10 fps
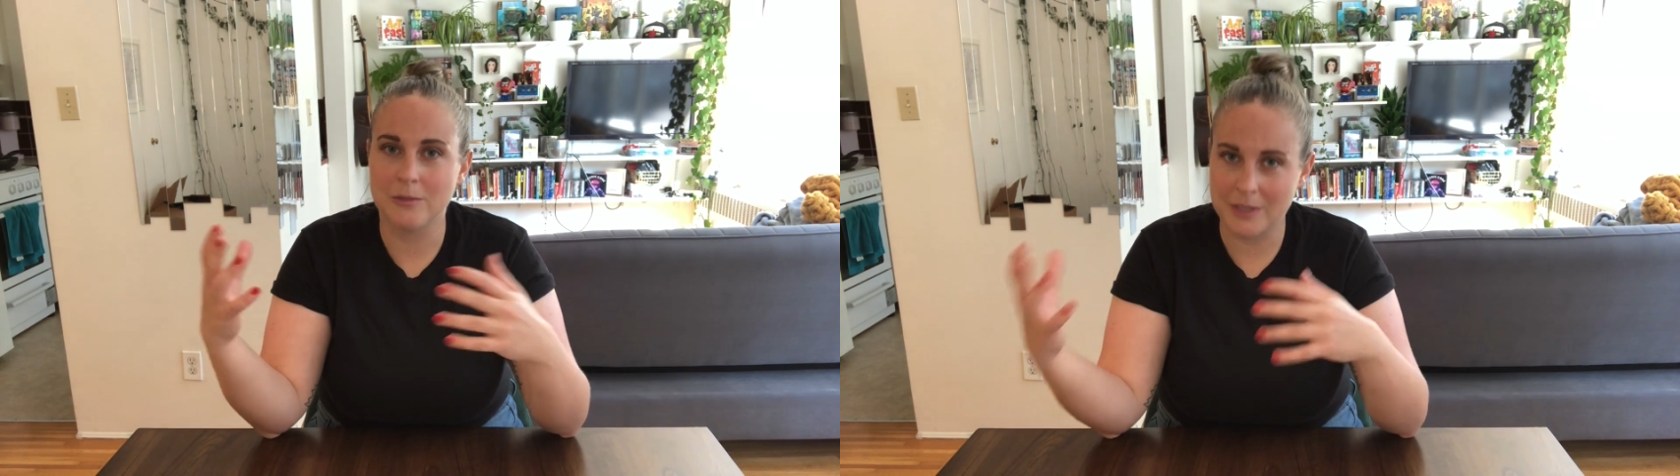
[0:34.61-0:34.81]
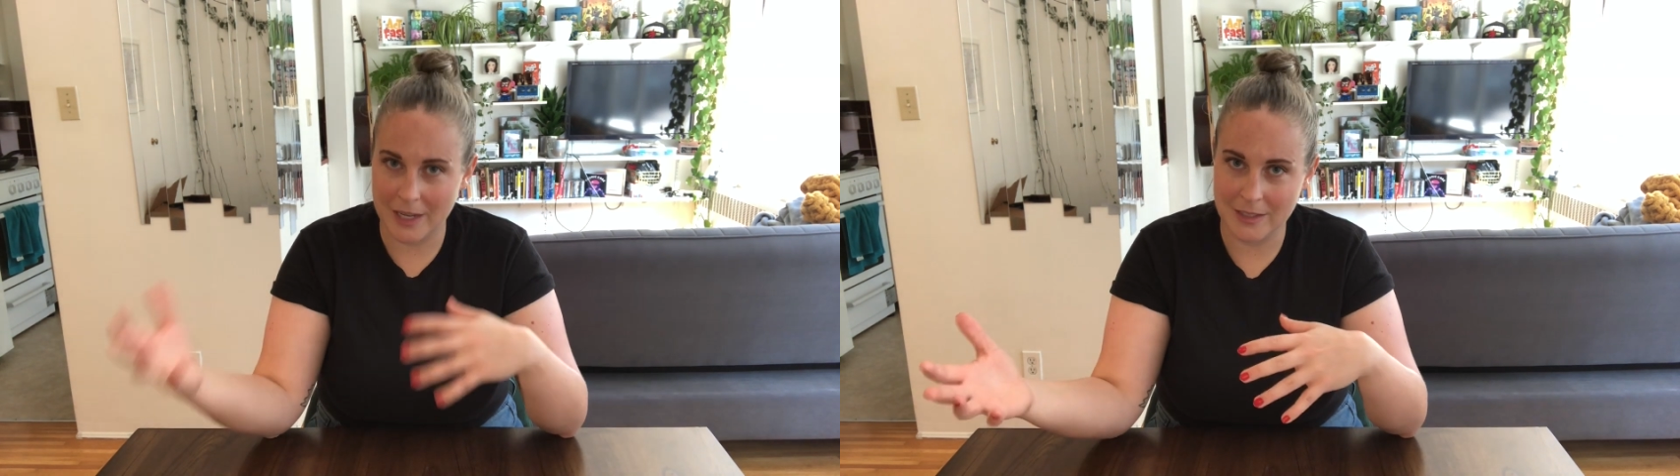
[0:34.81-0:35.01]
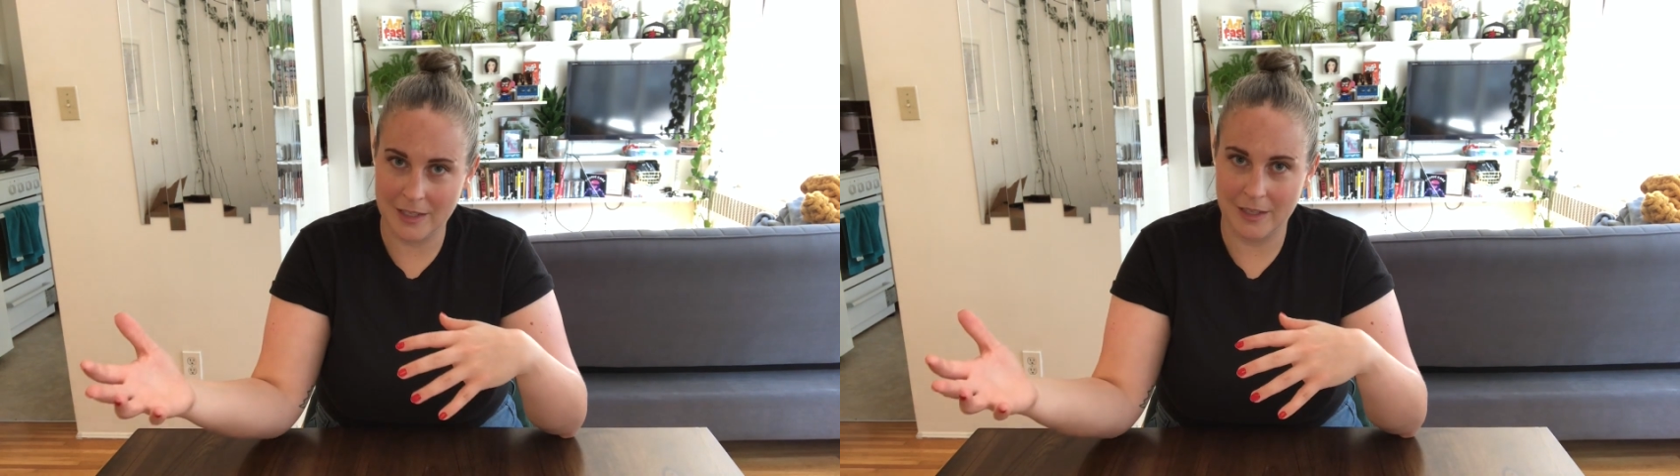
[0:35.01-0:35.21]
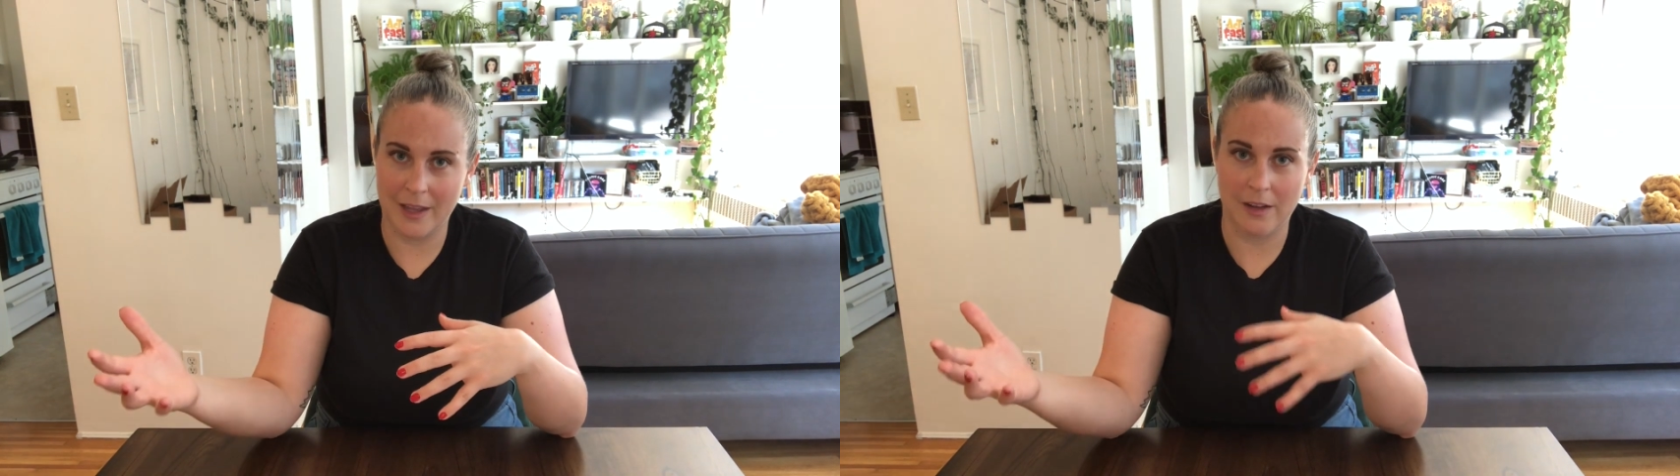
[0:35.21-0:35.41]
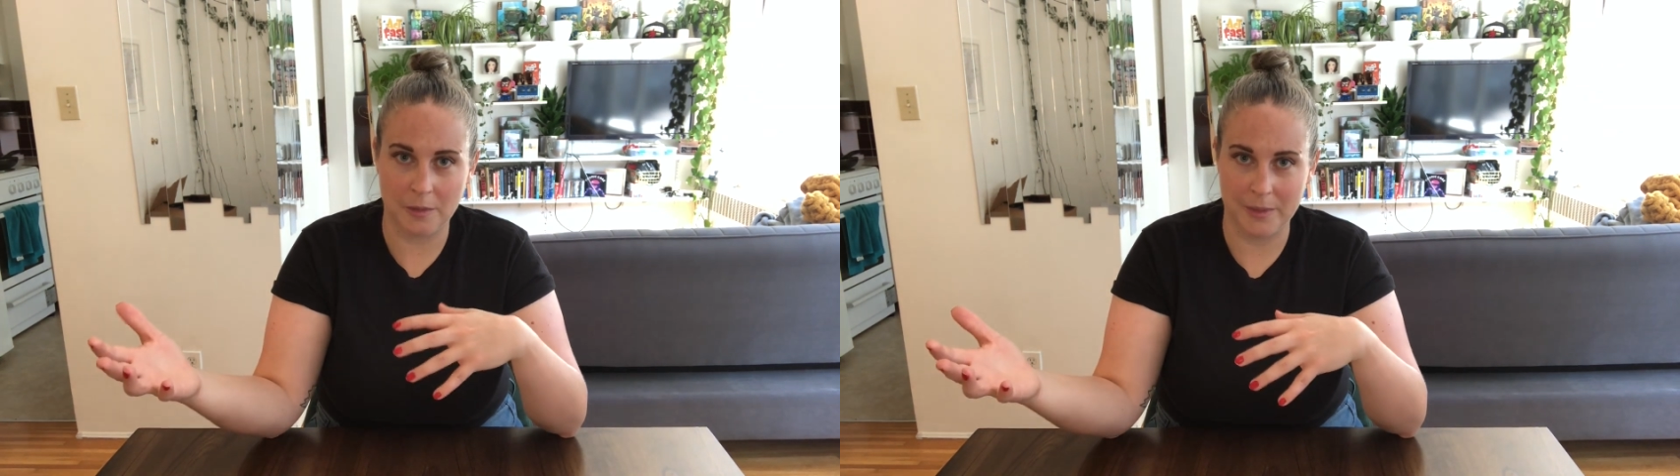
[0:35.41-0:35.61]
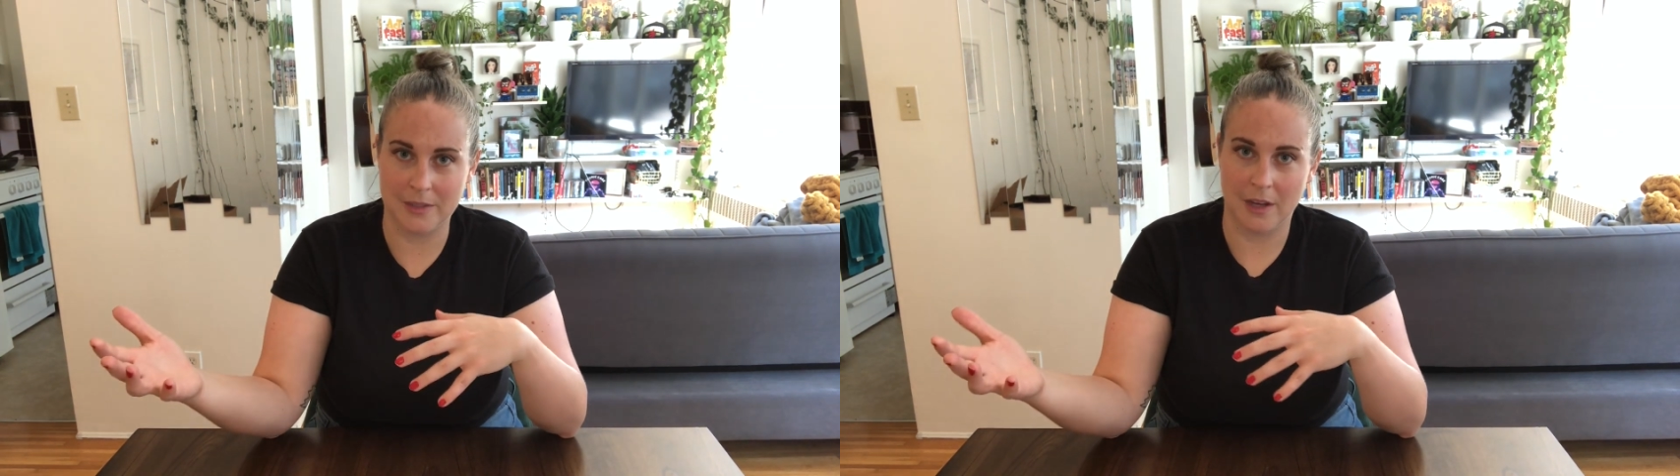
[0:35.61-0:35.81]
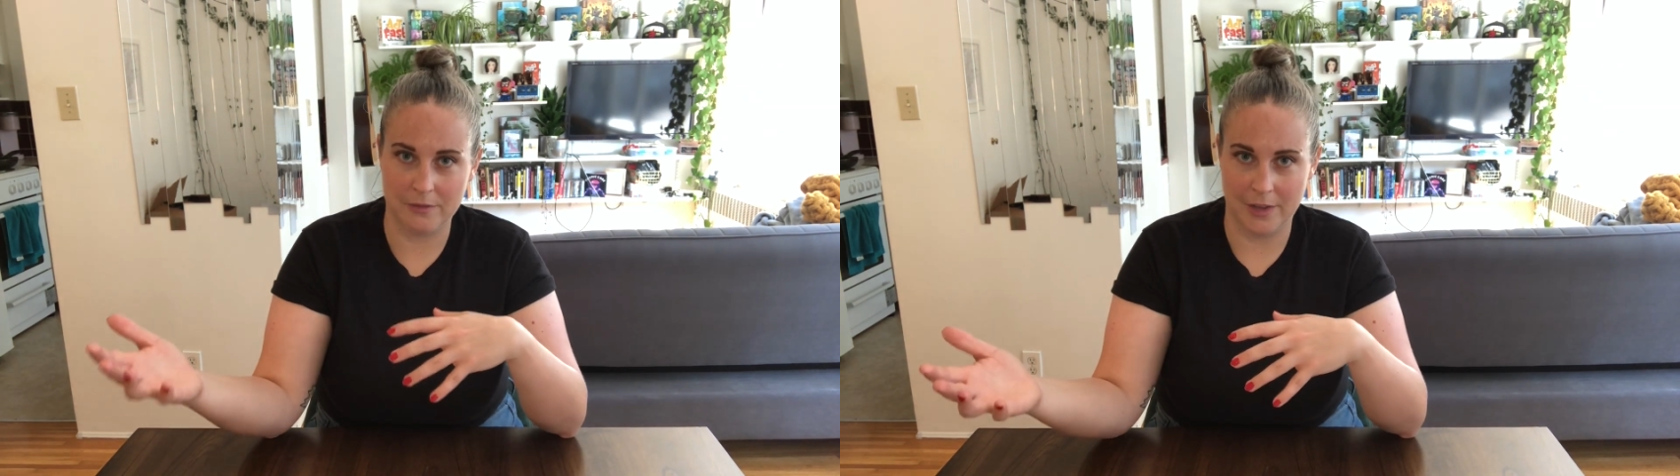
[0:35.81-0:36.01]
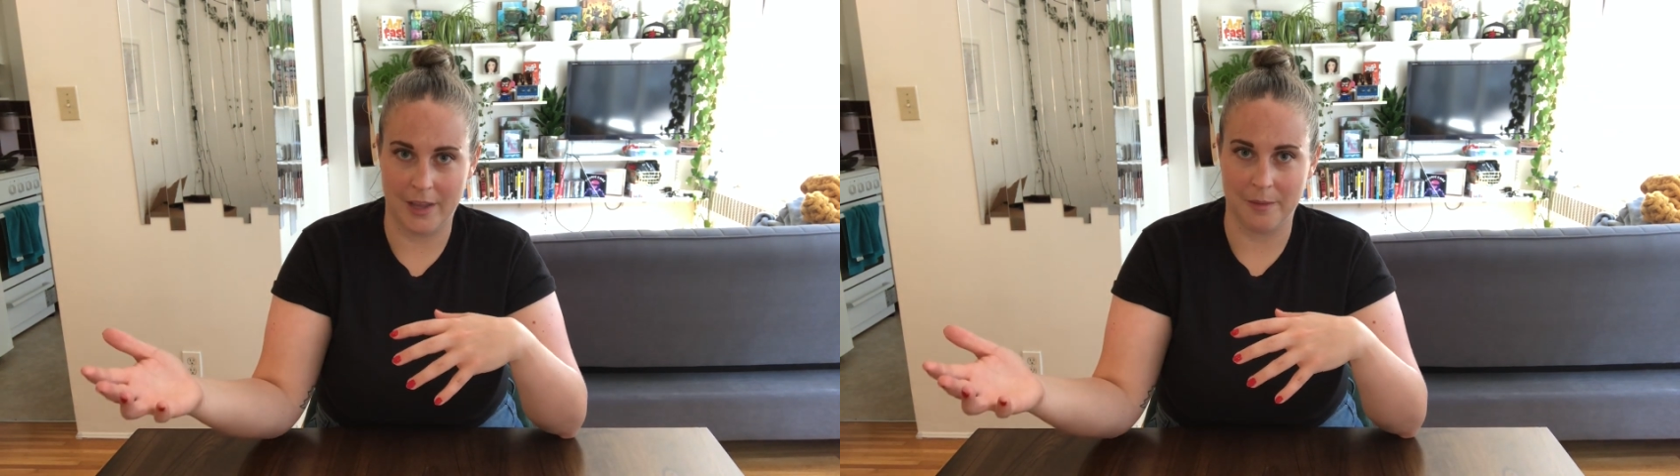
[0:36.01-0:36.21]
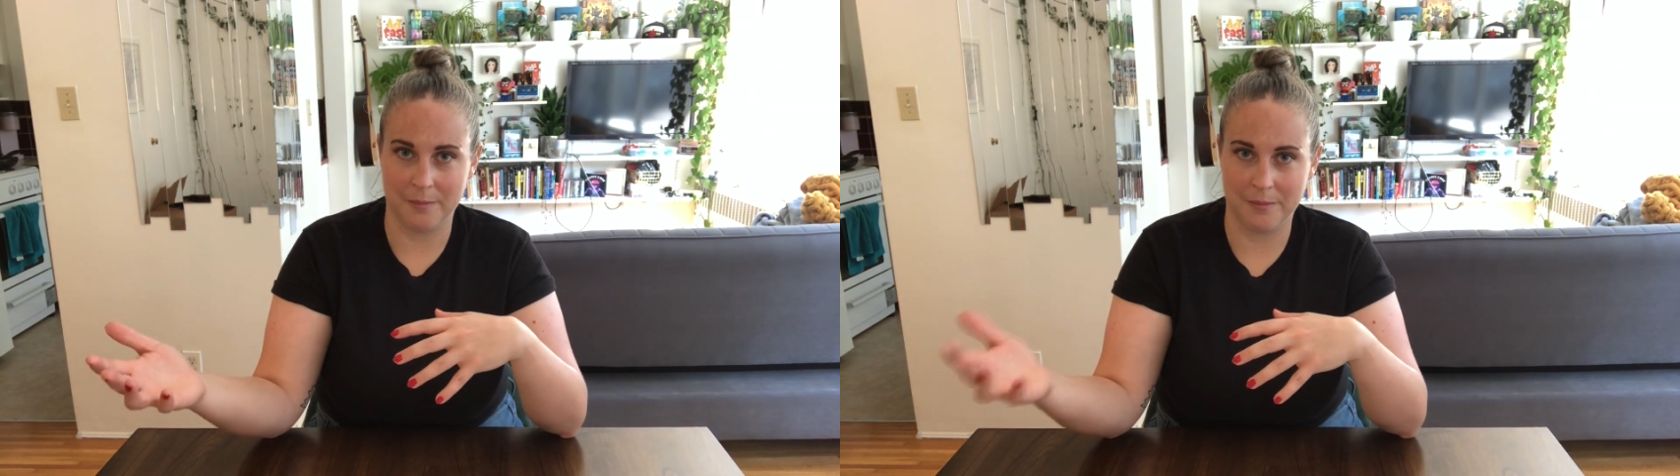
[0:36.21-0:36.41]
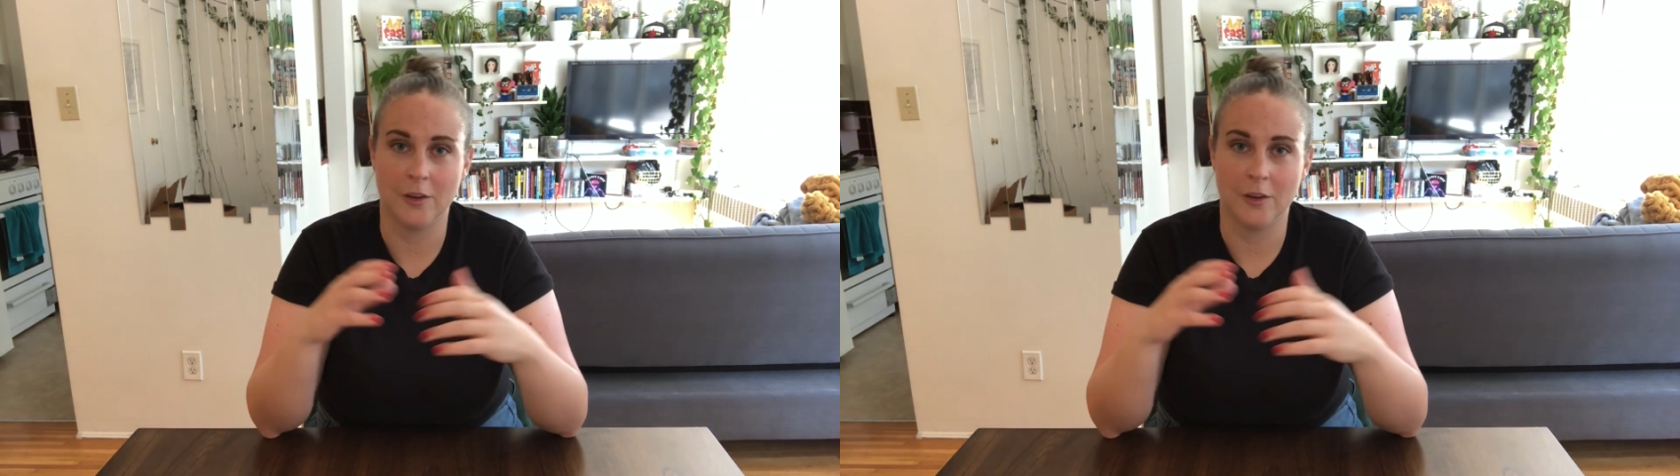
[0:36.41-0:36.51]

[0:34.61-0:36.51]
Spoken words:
testing elements of a game.